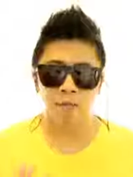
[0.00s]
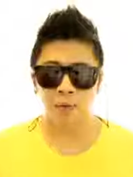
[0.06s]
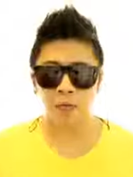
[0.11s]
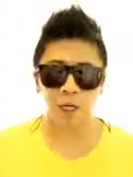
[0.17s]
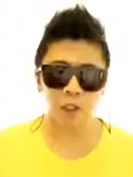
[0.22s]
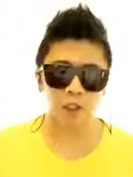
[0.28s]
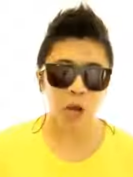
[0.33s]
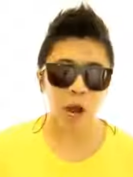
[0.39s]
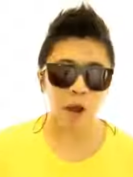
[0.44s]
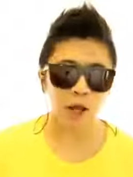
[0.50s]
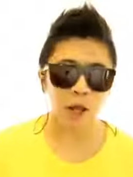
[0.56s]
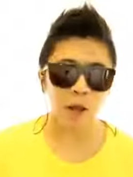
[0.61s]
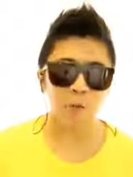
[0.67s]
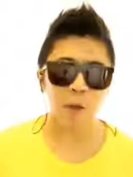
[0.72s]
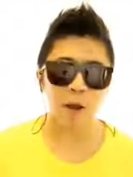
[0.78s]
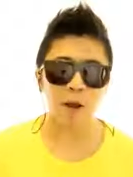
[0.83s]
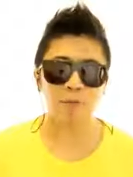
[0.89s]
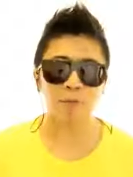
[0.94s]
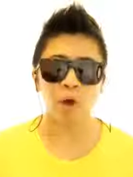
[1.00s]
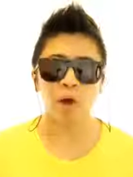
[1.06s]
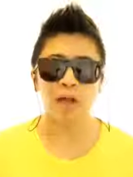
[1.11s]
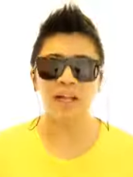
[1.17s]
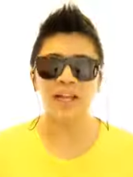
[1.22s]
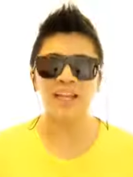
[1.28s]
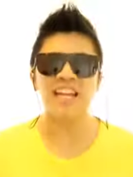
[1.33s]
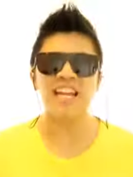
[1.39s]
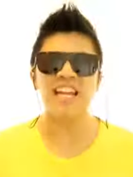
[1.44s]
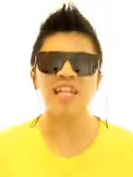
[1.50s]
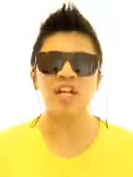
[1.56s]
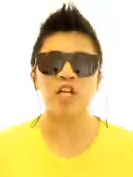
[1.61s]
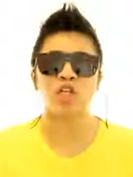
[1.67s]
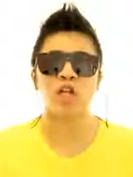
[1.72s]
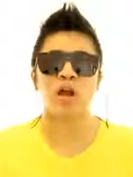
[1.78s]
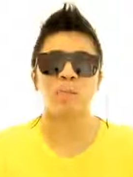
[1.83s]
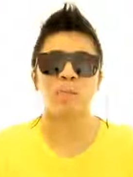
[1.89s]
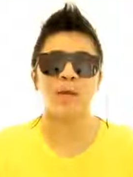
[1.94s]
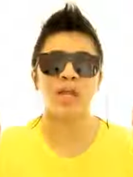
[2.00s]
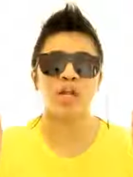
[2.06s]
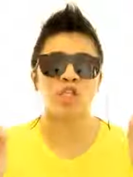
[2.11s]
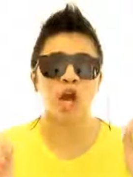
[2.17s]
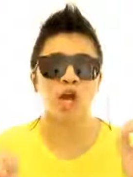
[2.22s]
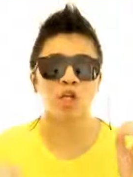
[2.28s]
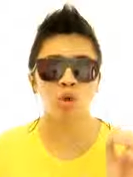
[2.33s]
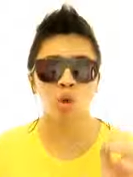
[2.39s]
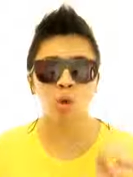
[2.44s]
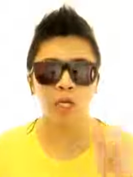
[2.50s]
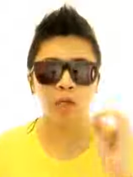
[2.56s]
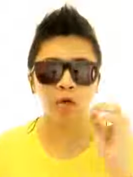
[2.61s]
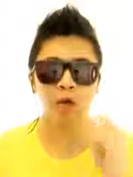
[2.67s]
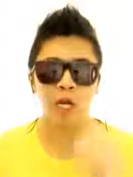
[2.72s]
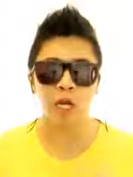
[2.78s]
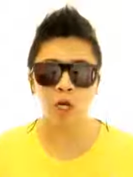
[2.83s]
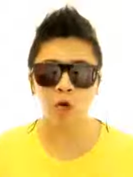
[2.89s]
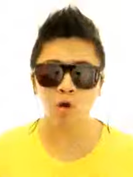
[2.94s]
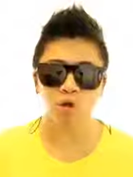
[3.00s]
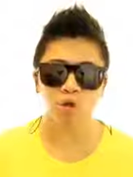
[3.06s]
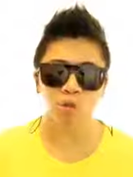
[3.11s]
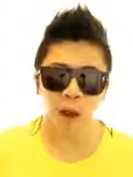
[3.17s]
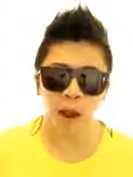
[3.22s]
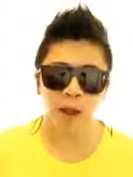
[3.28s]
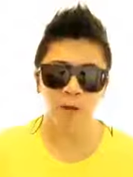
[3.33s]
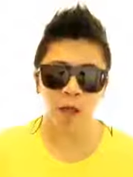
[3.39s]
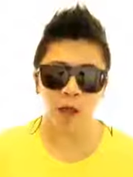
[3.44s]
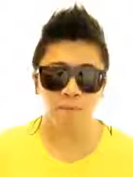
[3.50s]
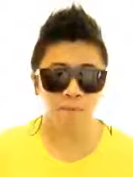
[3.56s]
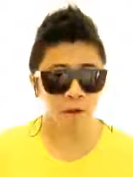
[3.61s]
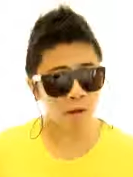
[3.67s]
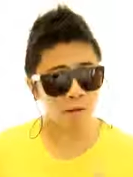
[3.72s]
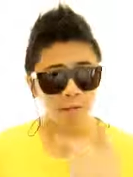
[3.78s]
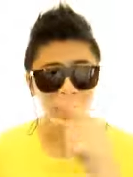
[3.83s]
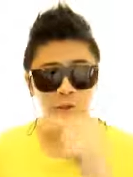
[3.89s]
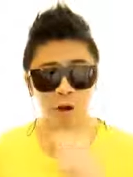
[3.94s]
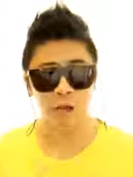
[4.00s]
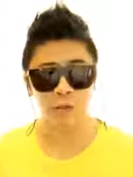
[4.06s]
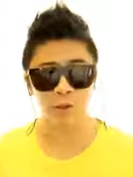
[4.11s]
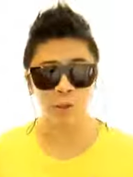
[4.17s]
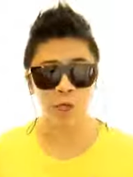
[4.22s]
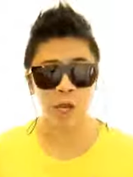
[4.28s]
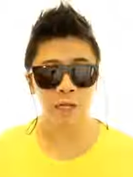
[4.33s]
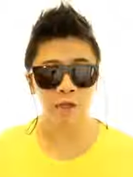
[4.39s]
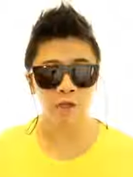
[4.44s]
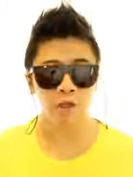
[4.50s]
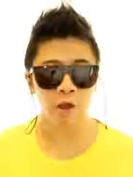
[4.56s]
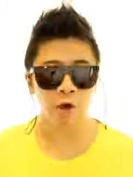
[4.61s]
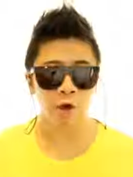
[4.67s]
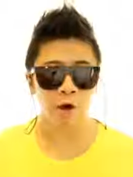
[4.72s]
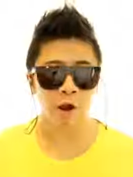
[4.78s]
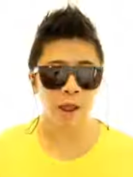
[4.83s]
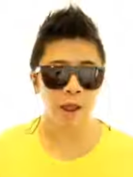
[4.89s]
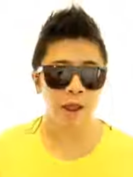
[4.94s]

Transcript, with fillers: Peter Chow here. Welcome to another edition of Peter Chow's Weekly News Roundup. Let's get to